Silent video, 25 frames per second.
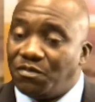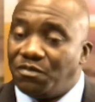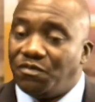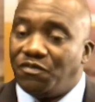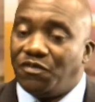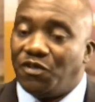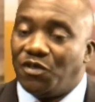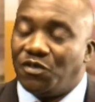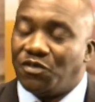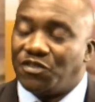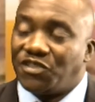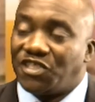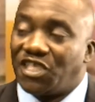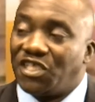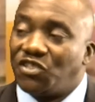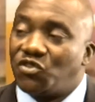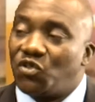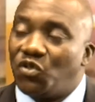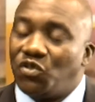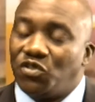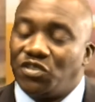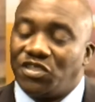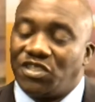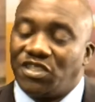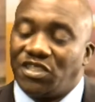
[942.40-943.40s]

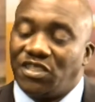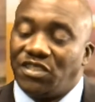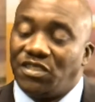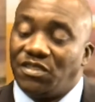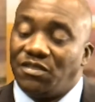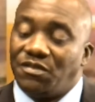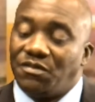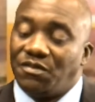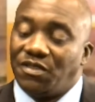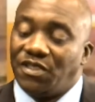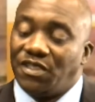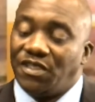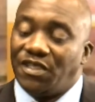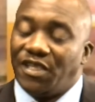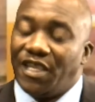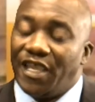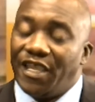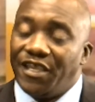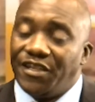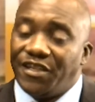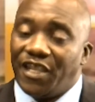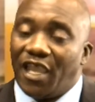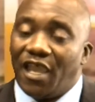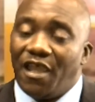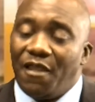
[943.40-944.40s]
Zesco's
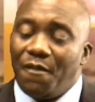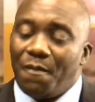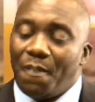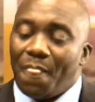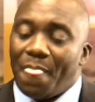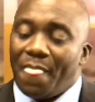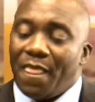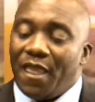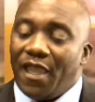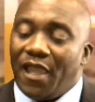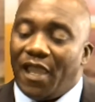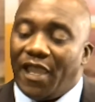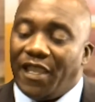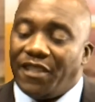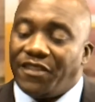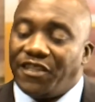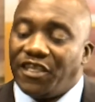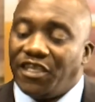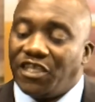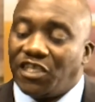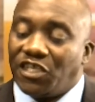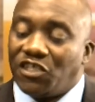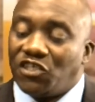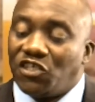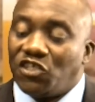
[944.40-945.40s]
area, I
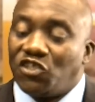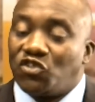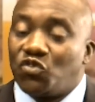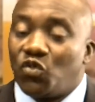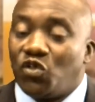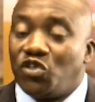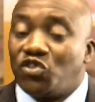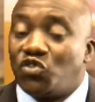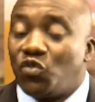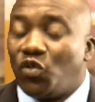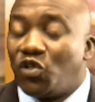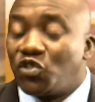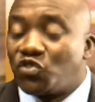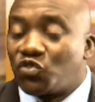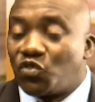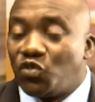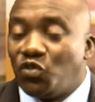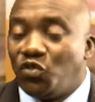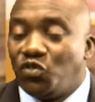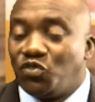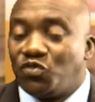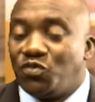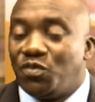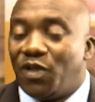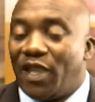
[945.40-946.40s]
think it was
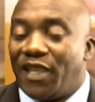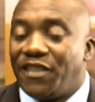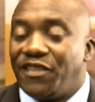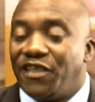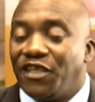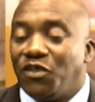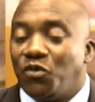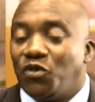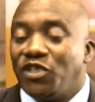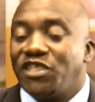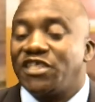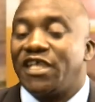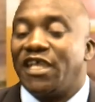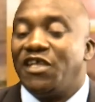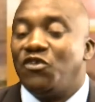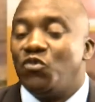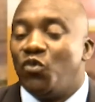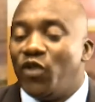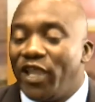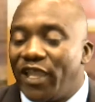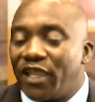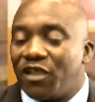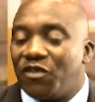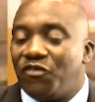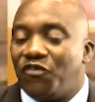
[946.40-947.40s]
good. I think which can
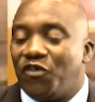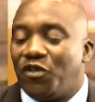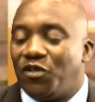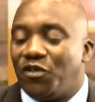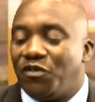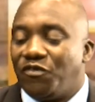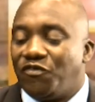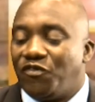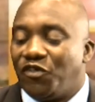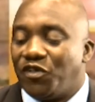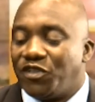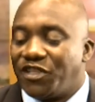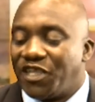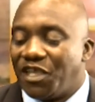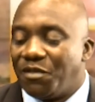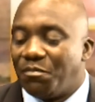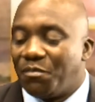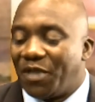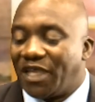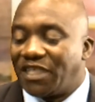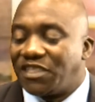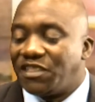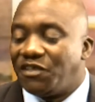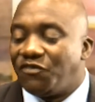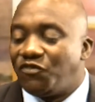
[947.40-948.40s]
work for them.
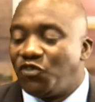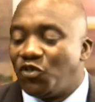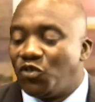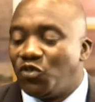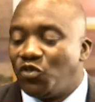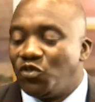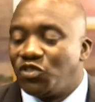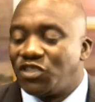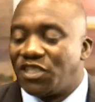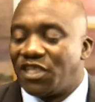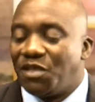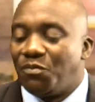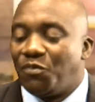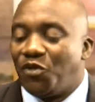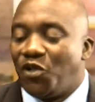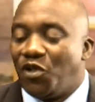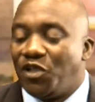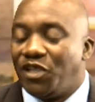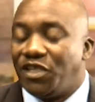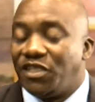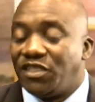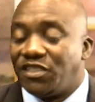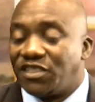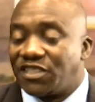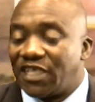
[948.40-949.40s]
But if you lose the ball
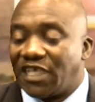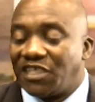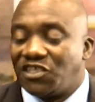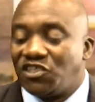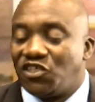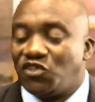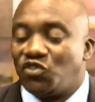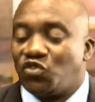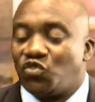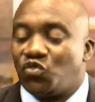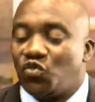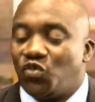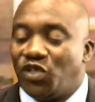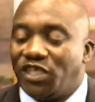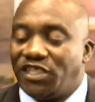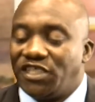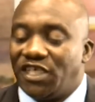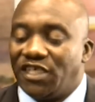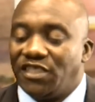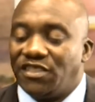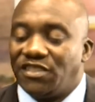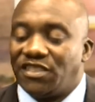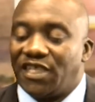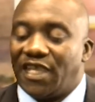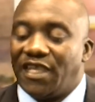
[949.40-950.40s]
in such
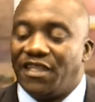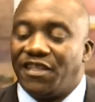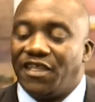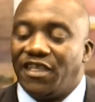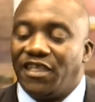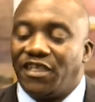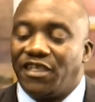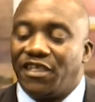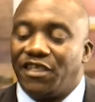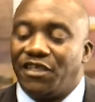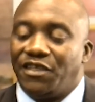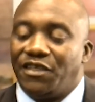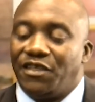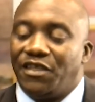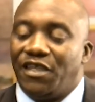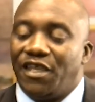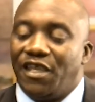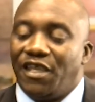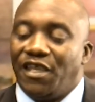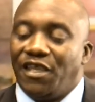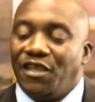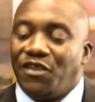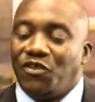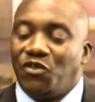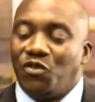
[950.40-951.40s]
situations, I think
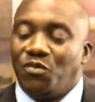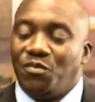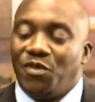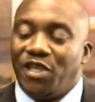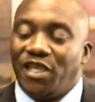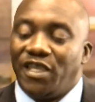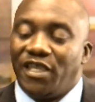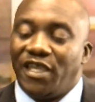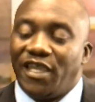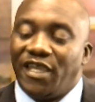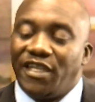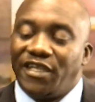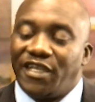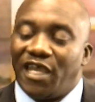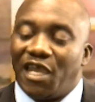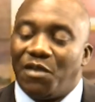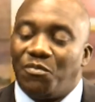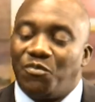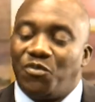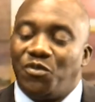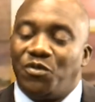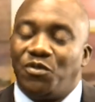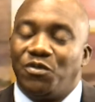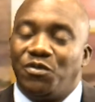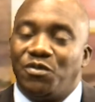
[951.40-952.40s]
you may end
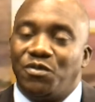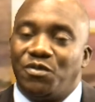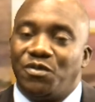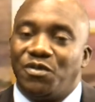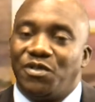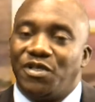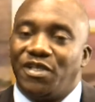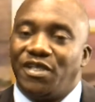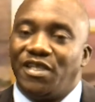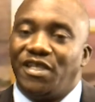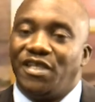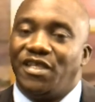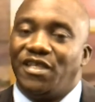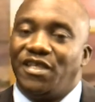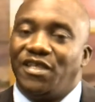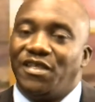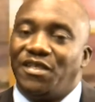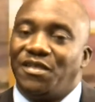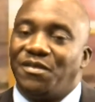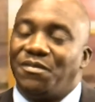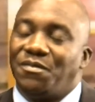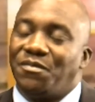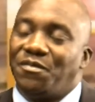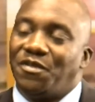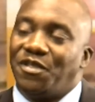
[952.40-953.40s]
up
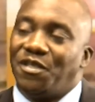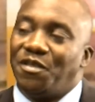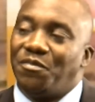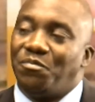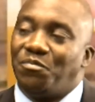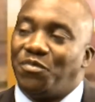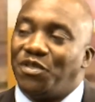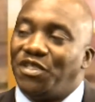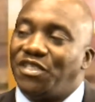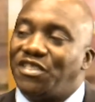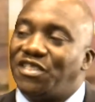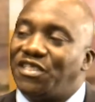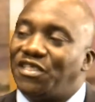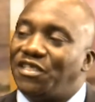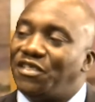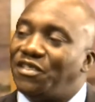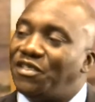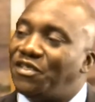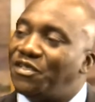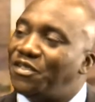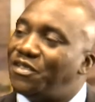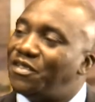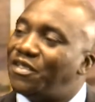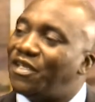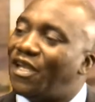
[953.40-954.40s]

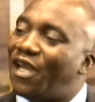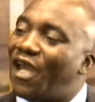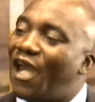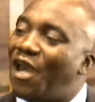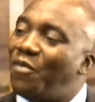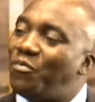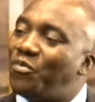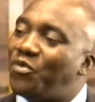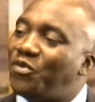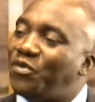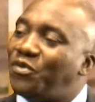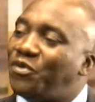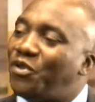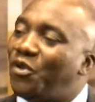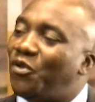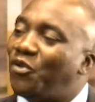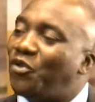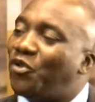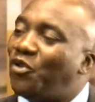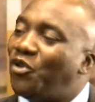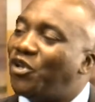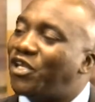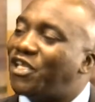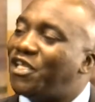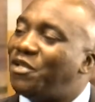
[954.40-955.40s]
beating up your
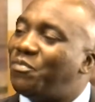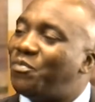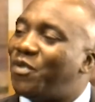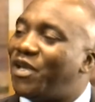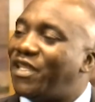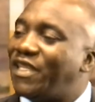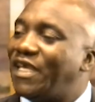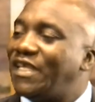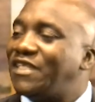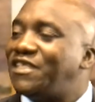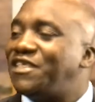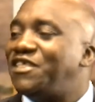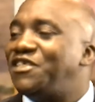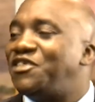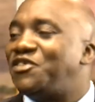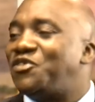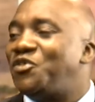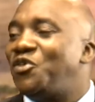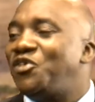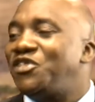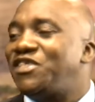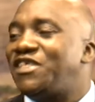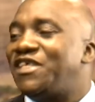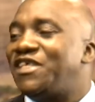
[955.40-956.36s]
goalkeeper. That is not.